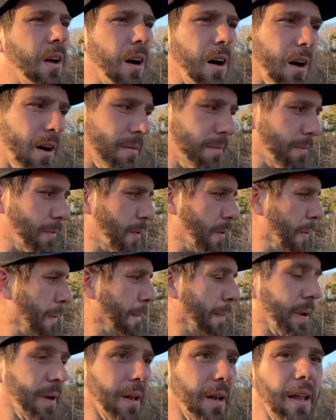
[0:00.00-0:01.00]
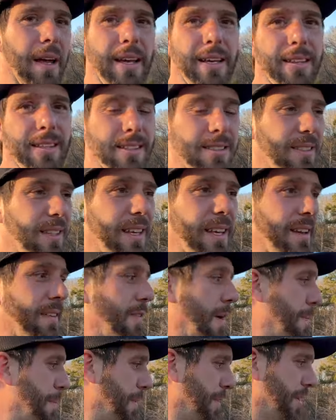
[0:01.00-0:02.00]
umph, but like this thing, if
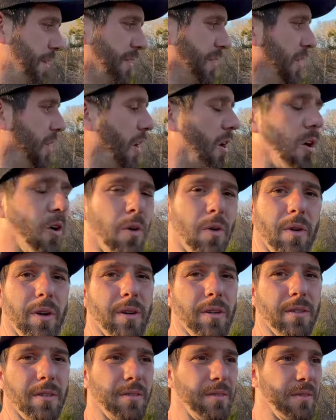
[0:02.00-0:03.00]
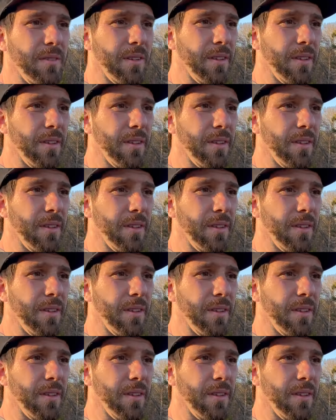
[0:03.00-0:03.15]
I put it in low and